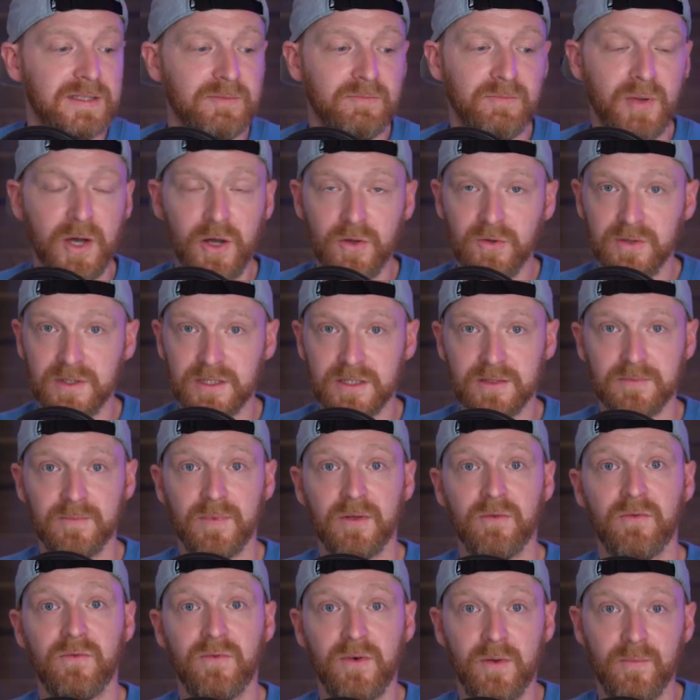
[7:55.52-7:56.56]
in post
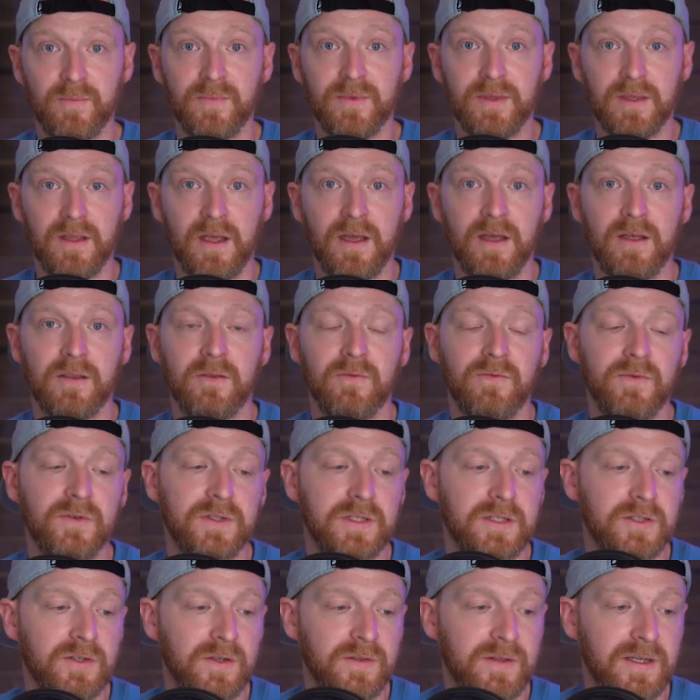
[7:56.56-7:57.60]
from the
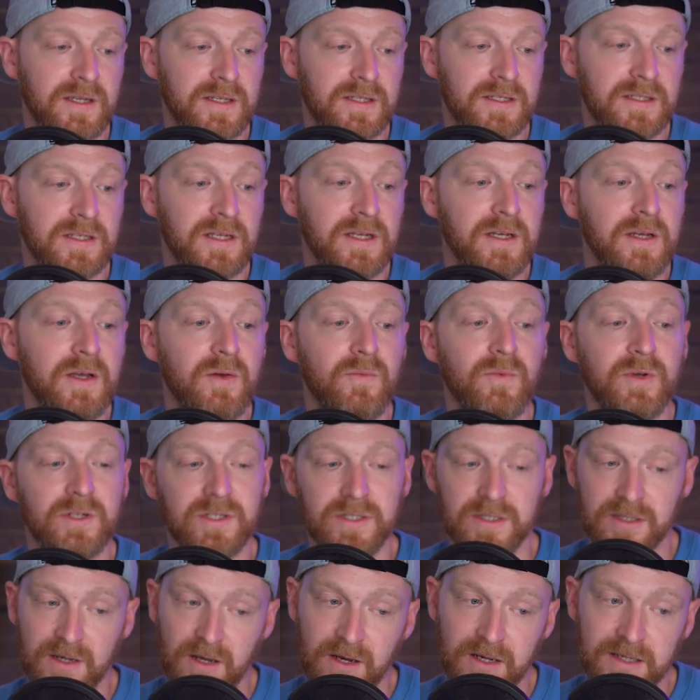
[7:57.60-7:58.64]
footage on this, which
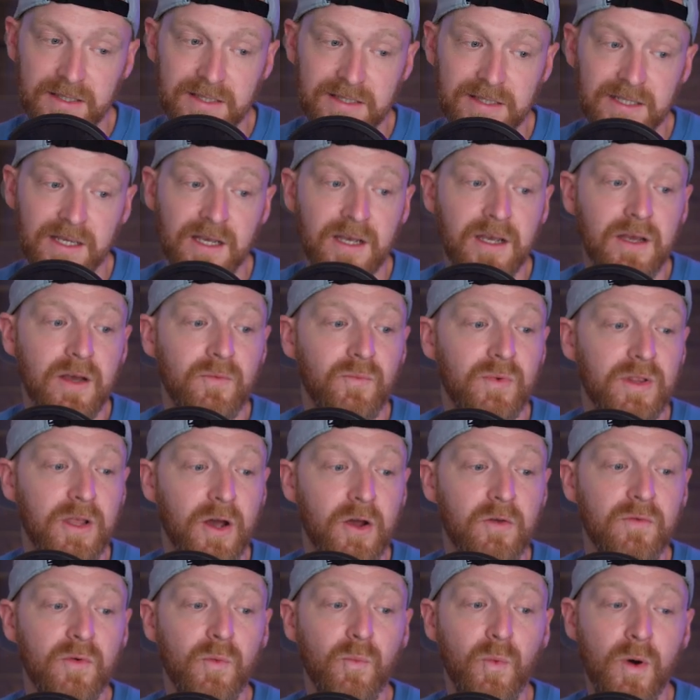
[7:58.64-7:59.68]
is nice, with
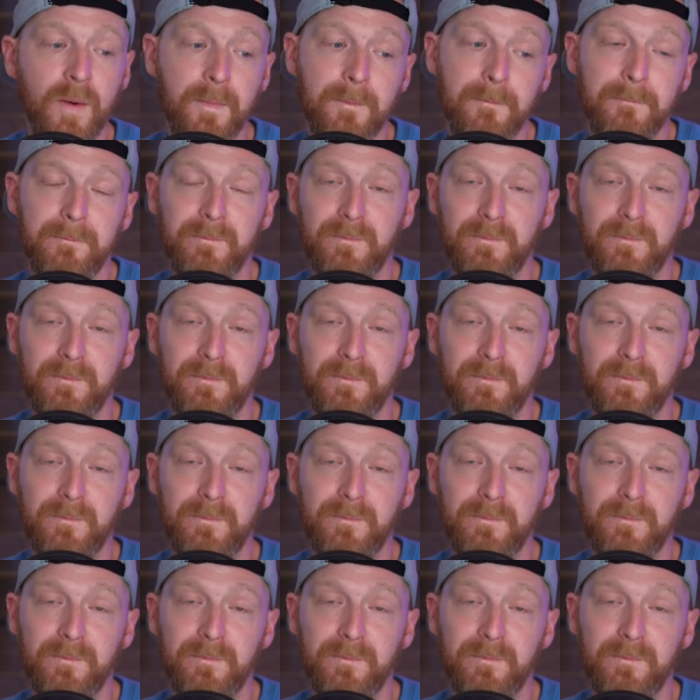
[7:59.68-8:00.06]
over 1